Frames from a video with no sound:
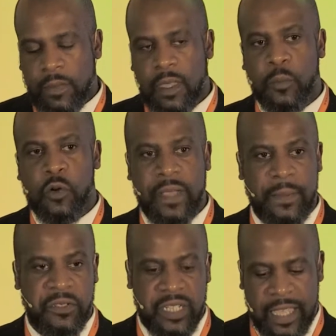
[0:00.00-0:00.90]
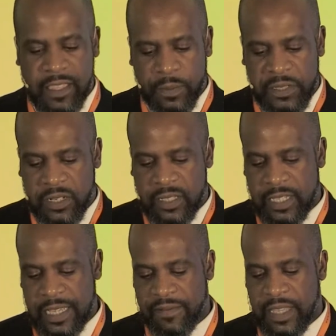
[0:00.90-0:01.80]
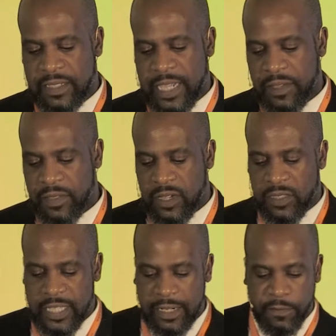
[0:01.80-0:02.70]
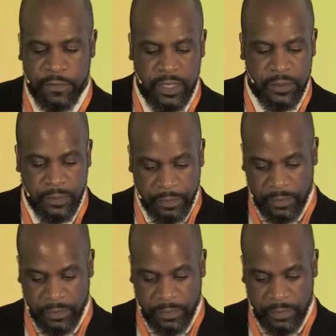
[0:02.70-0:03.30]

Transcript: More people should get the opportunity to have their say on the content and feel